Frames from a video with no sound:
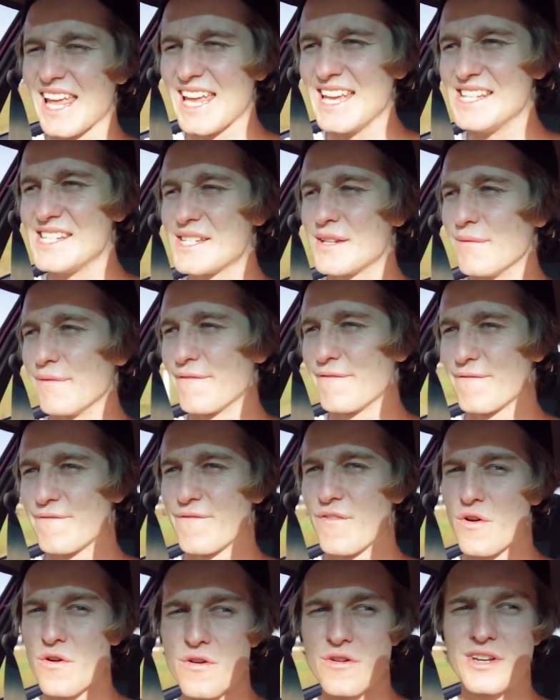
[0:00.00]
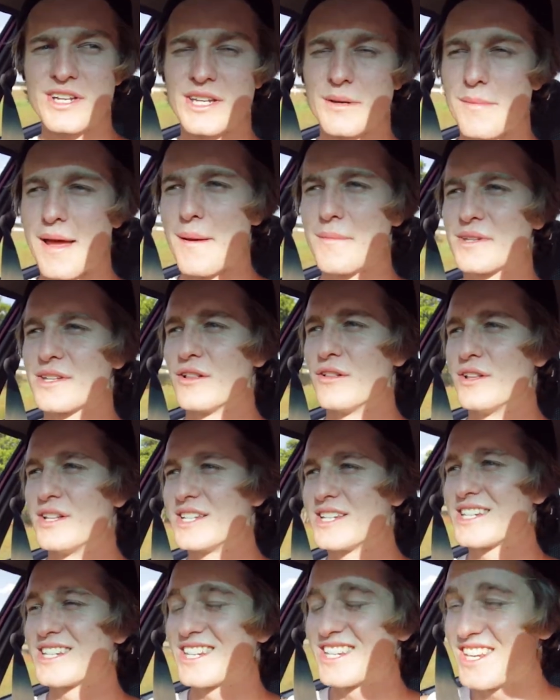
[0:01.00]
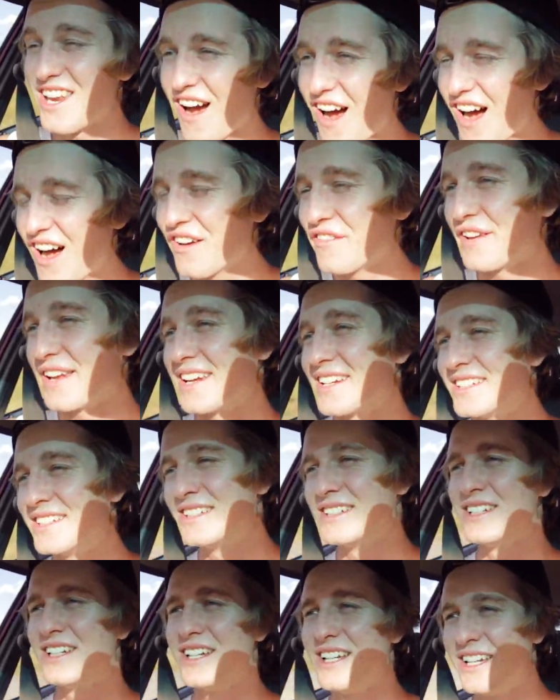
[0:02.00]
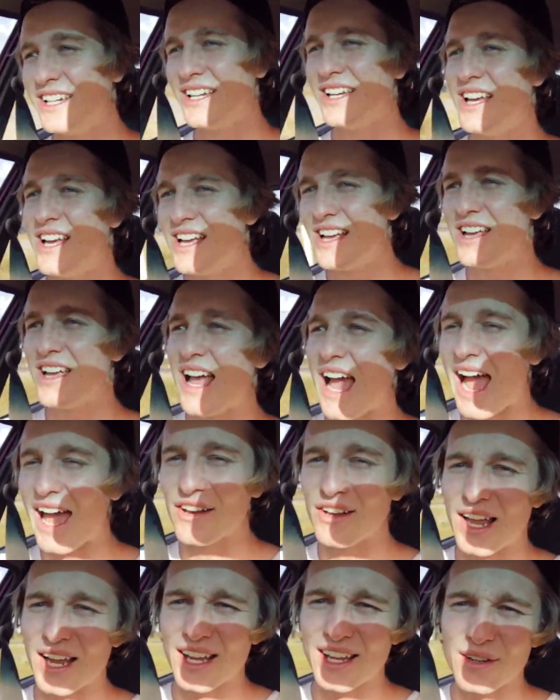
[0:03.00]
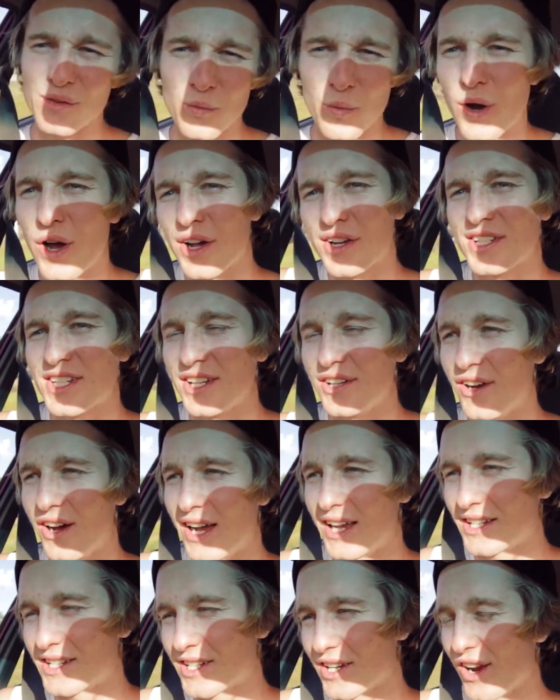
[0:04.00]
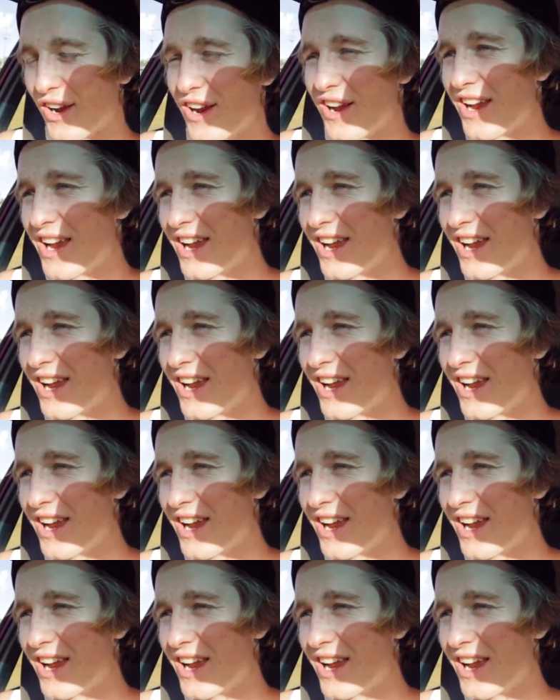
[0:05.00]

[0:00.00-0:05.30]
eat some food because I'm absolutely starving and like works tonight, so